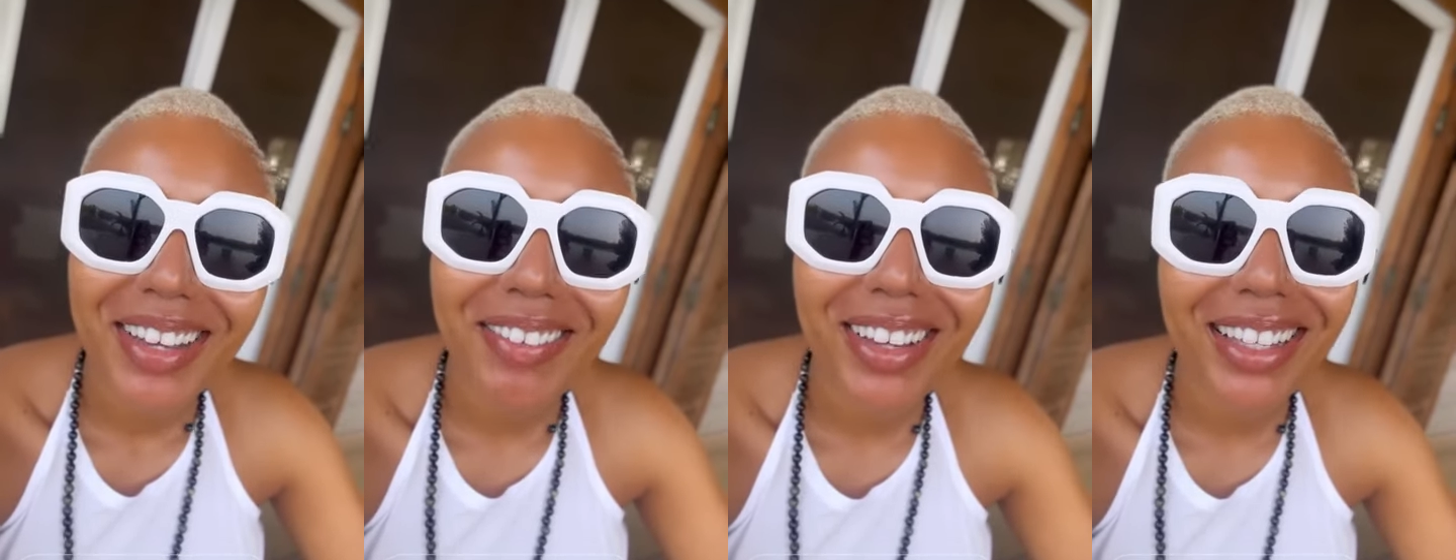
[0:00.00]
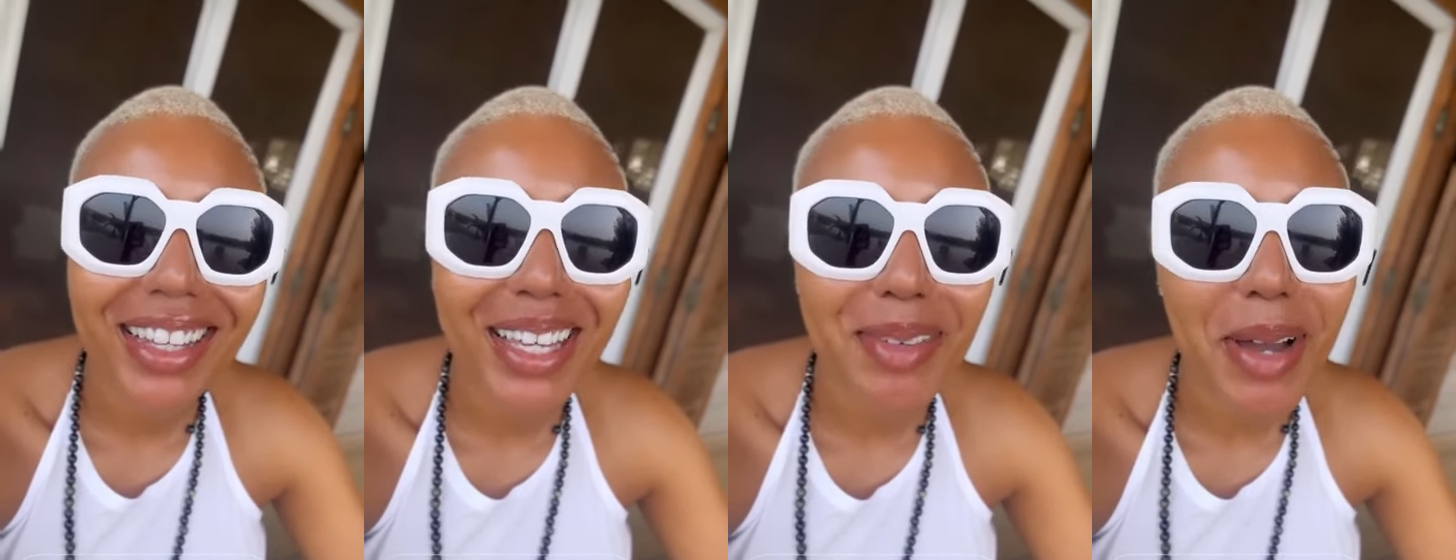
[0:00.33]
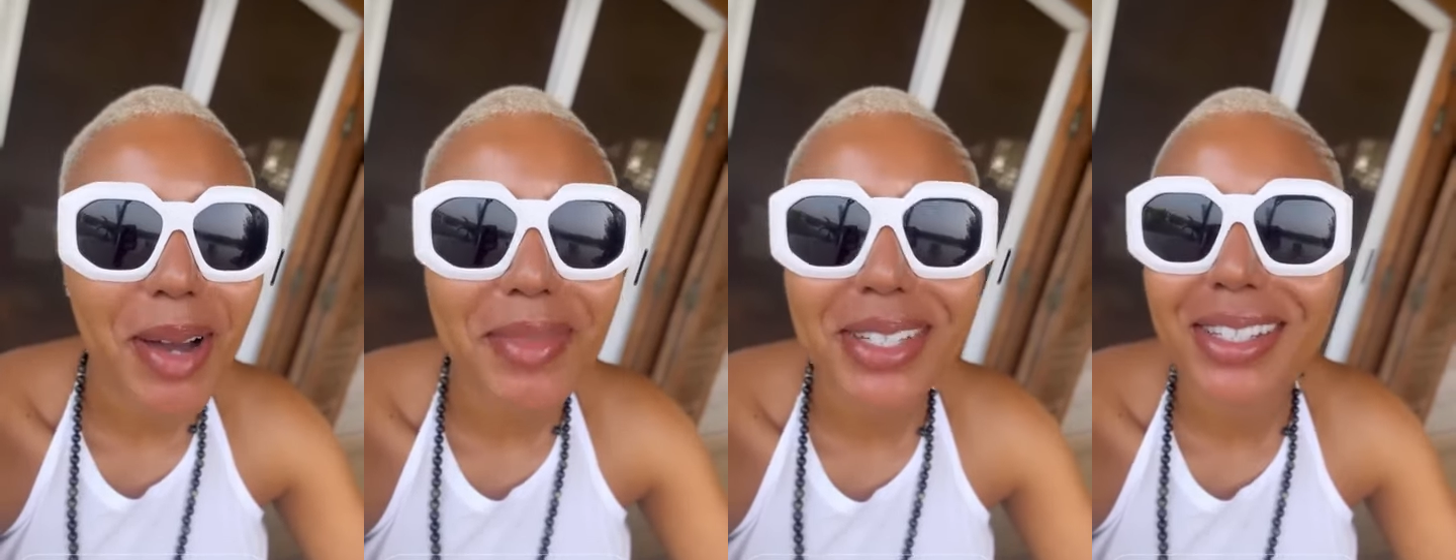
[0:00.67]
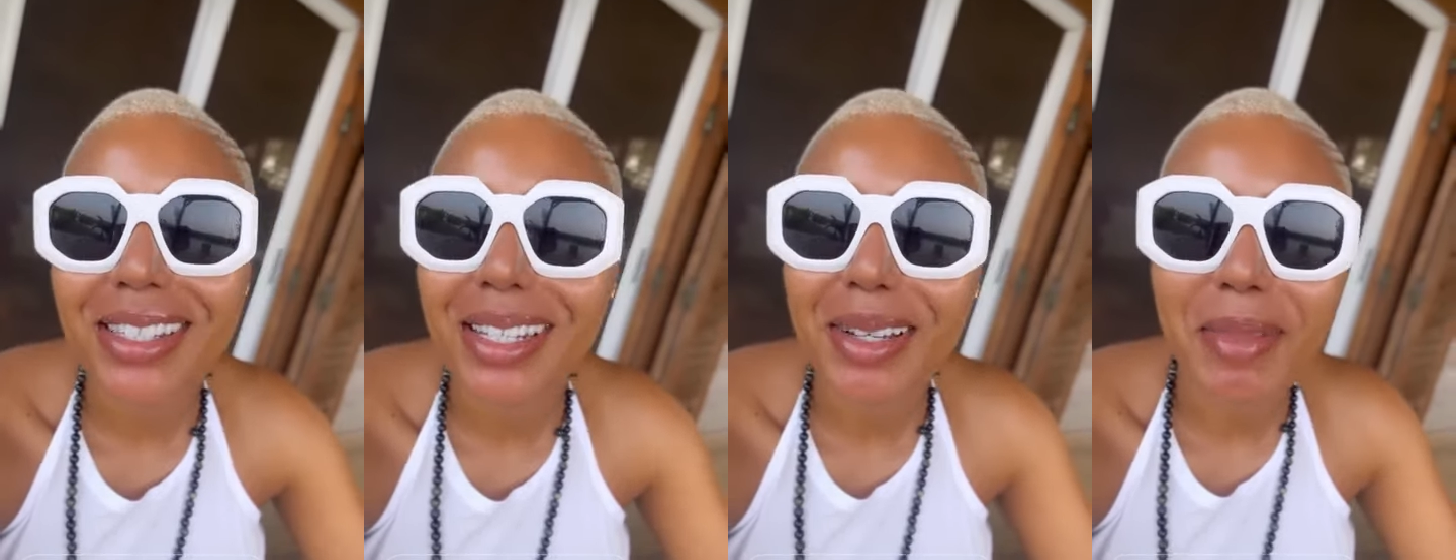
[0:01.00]
When you think about me,
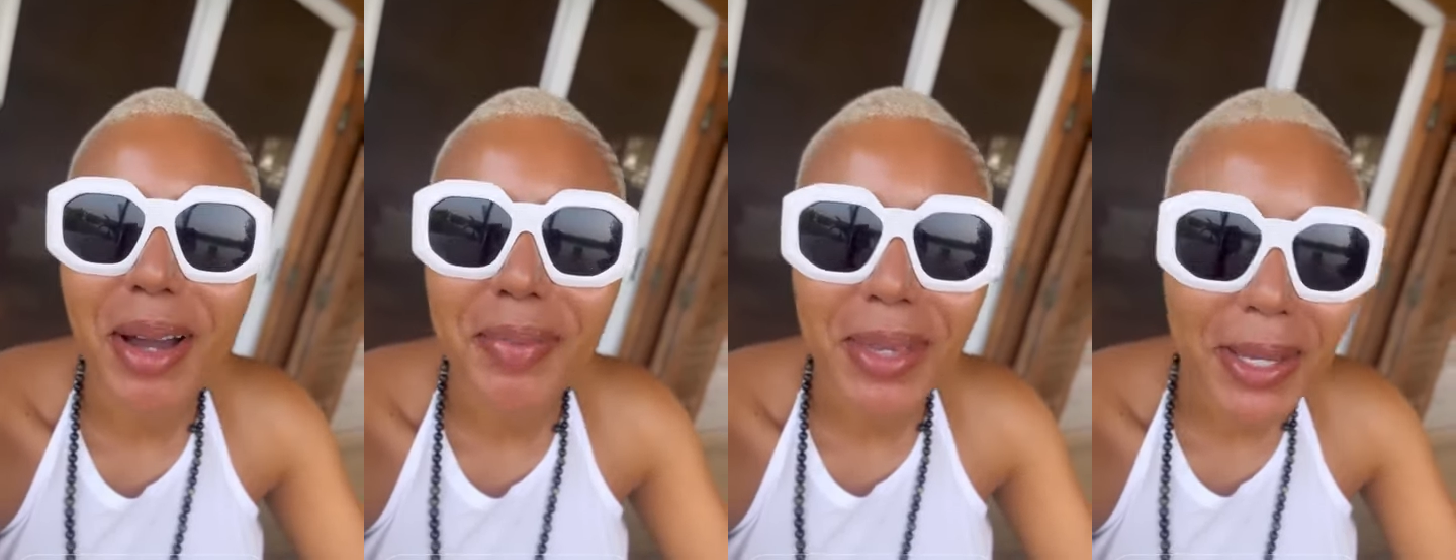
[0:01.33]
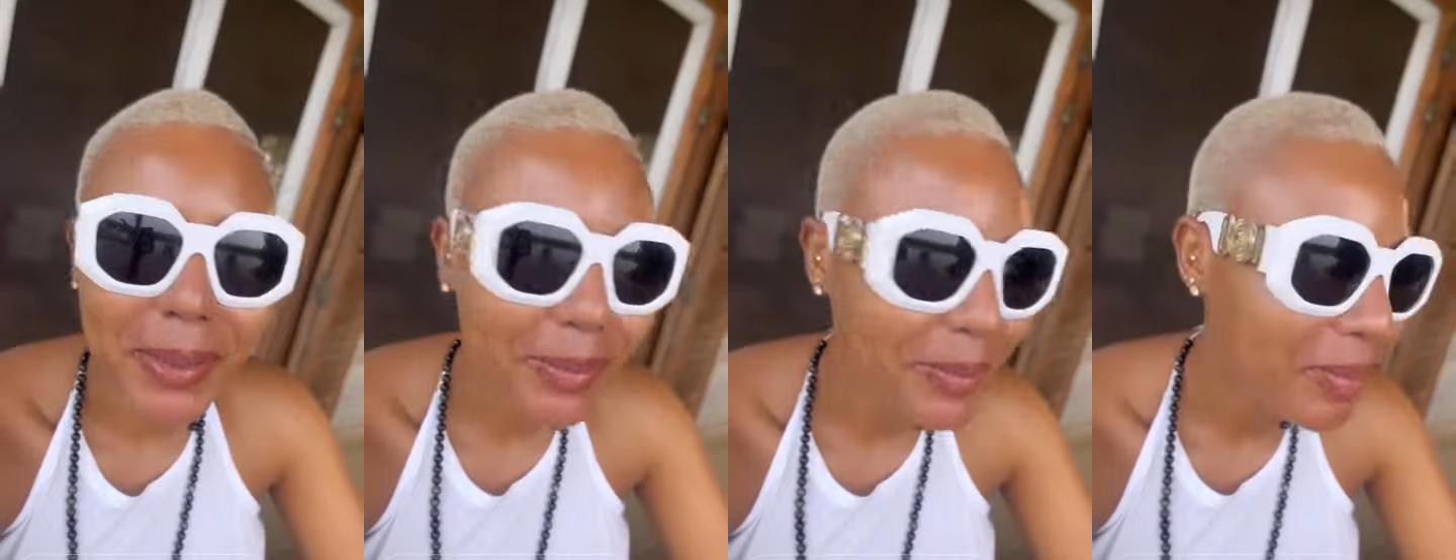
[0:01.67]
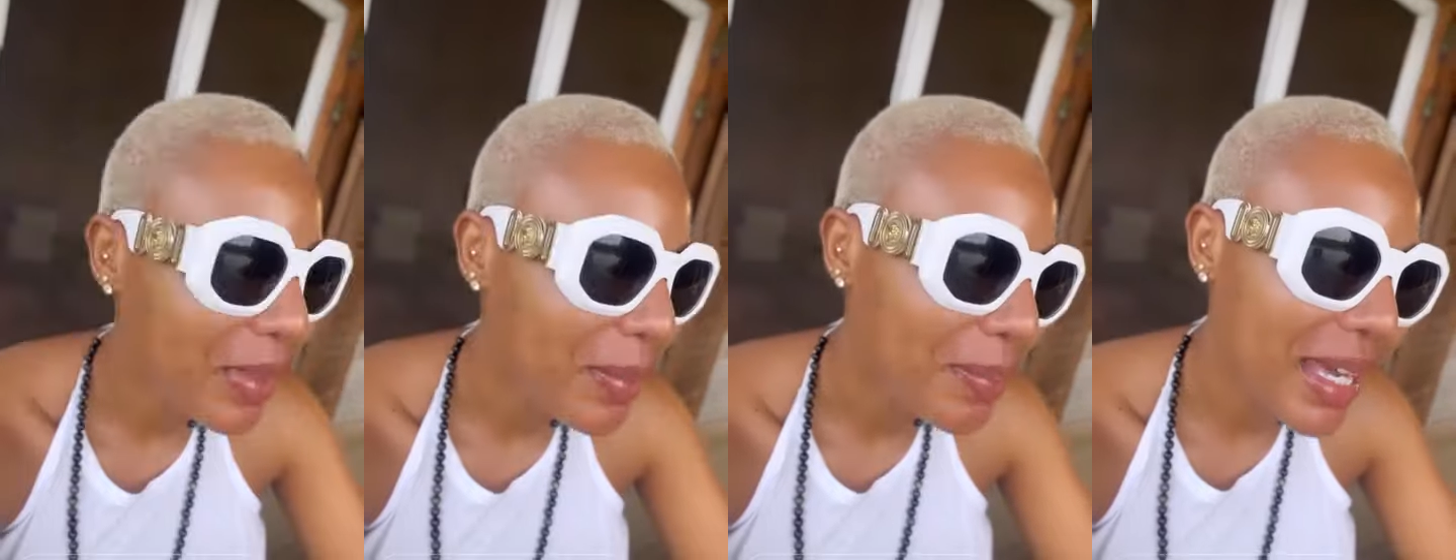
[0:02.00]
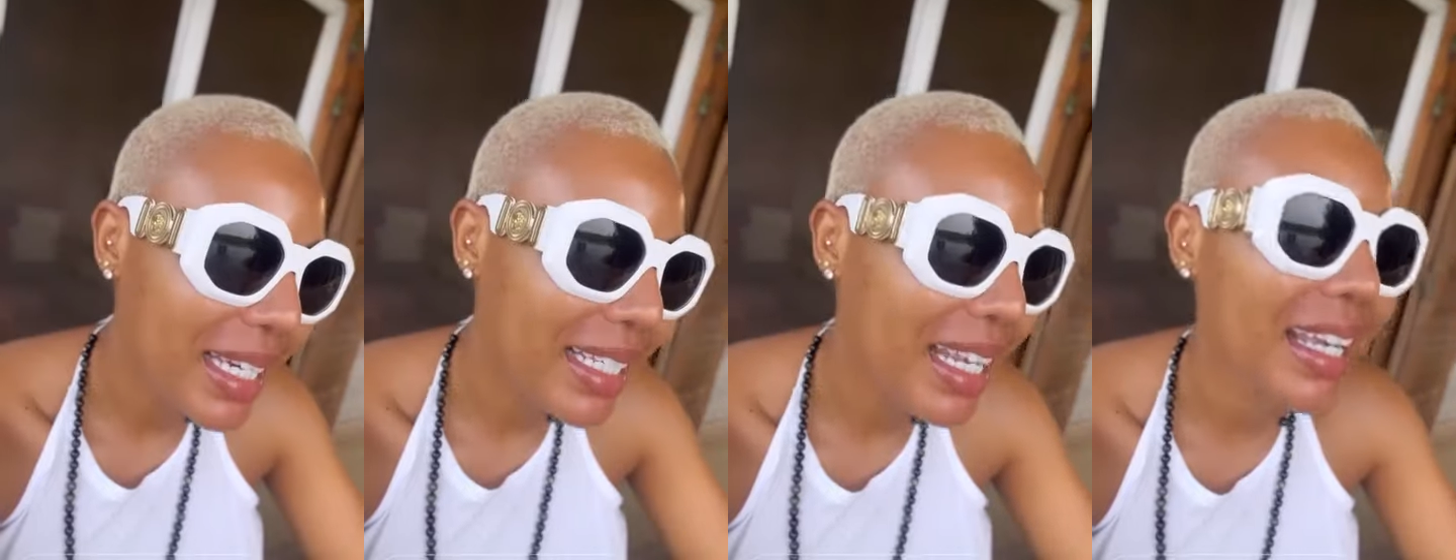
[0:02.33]
just think about me
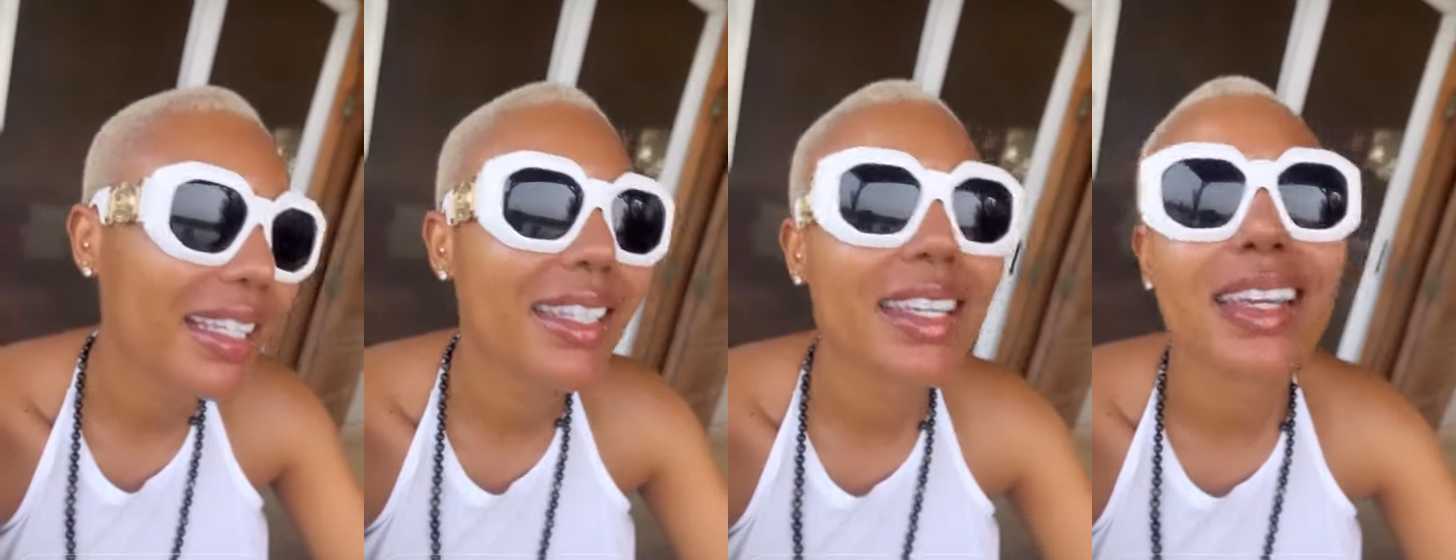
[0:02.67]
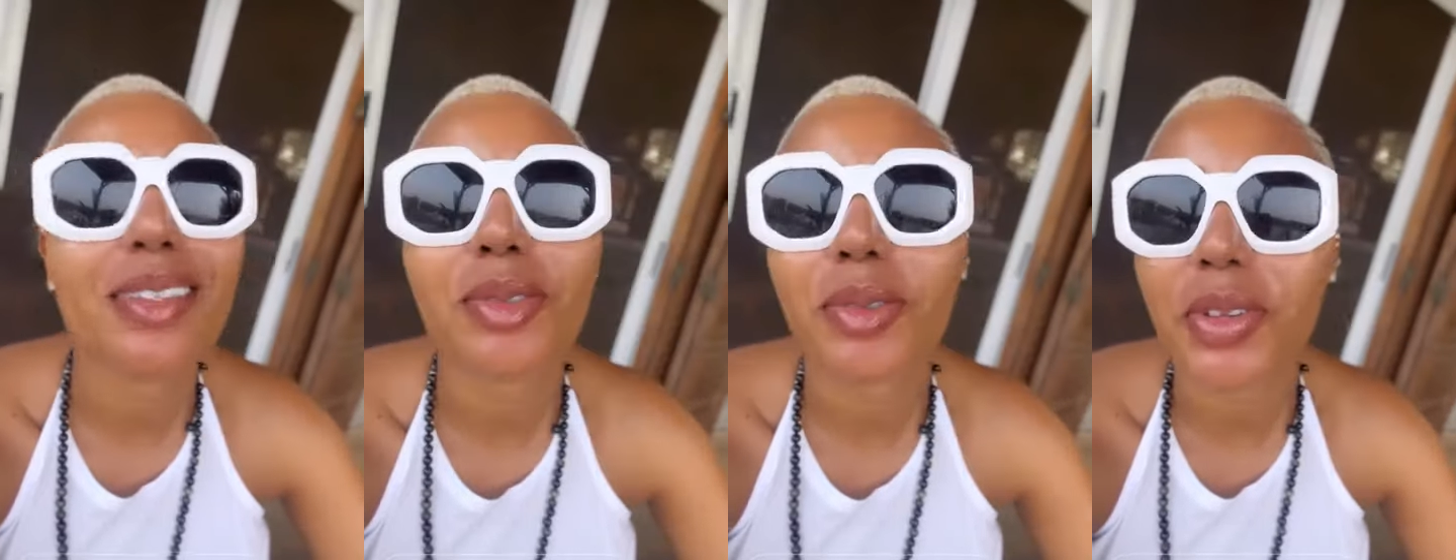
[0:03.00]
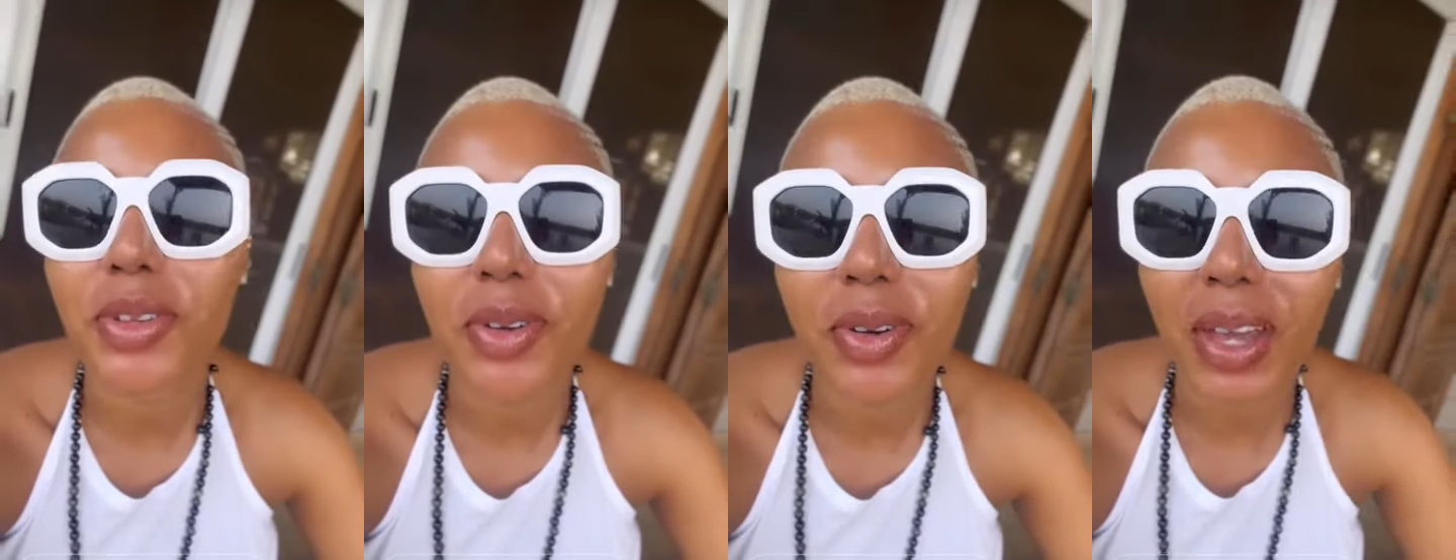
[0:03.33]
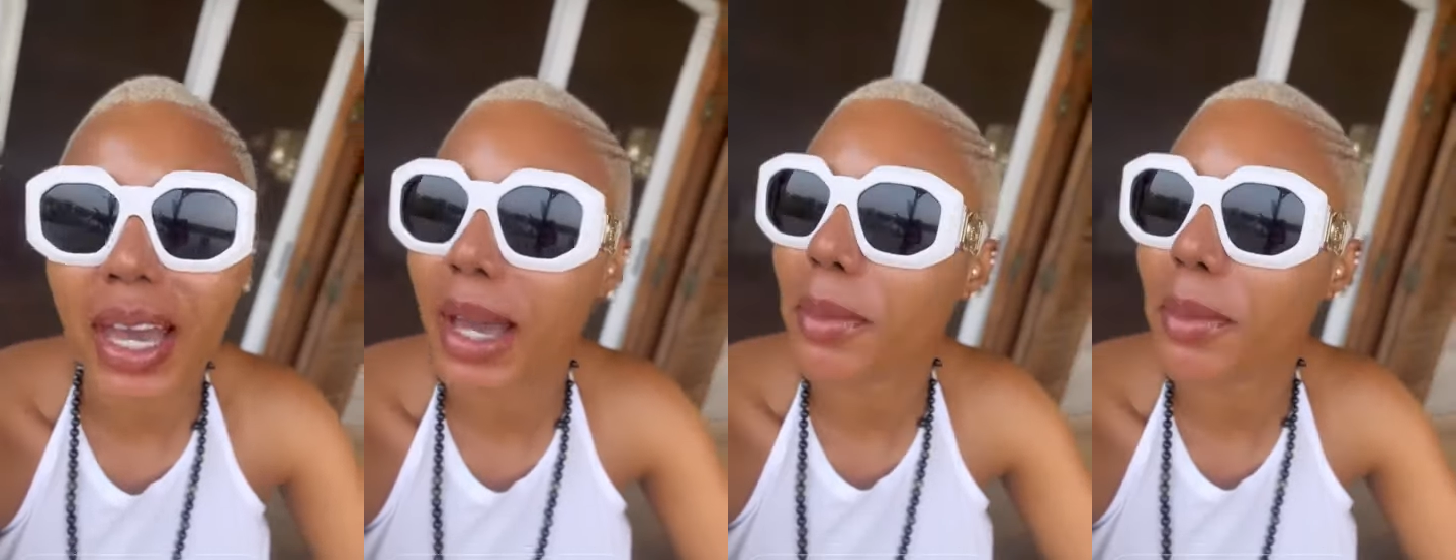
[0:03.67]
meditating, doing yoga,